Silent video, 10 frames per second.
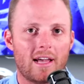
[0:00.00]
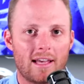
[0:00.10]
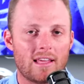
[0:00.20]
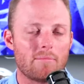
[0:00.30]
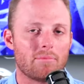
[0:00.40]

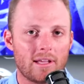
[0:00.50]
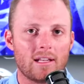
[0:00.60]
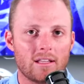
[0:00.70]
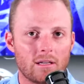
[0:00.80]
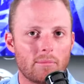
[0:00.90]
had they
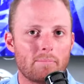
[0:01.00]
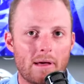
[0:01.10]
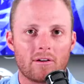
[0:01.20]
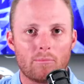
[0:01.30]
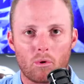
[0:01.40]
played a little bit
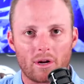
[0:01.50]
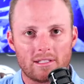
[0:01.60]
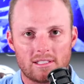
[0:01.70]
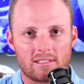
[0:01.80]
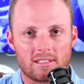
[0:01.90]
better and more
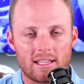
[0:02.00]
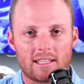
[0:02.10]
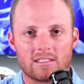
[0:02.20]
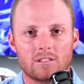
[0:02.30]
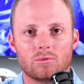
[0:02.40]
consistently
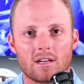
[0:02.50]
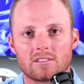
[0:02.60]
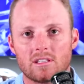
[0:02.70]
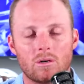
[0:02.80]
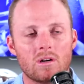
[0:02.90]
against Utah.
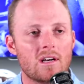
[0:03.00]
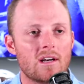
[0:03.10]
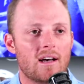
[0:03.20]
So